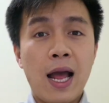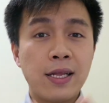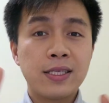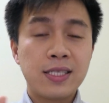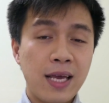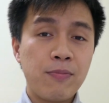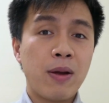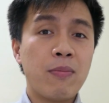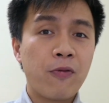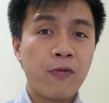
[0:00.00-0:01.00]
And the tip
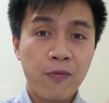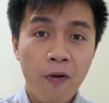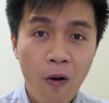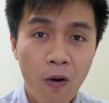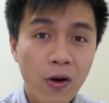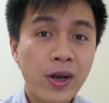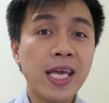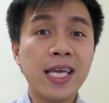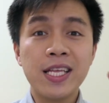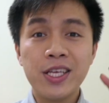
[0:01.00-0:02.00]
number 4
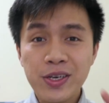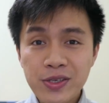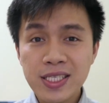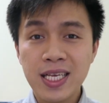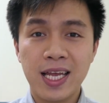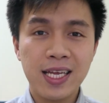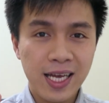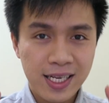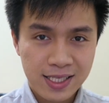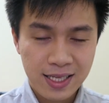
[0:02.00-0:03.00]
is
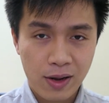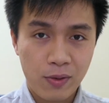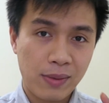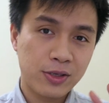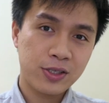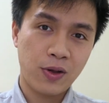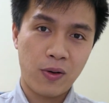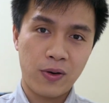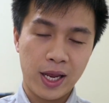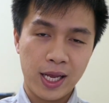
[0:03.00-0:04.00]
using Instagram
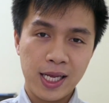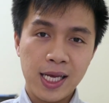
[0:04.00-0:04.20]
story.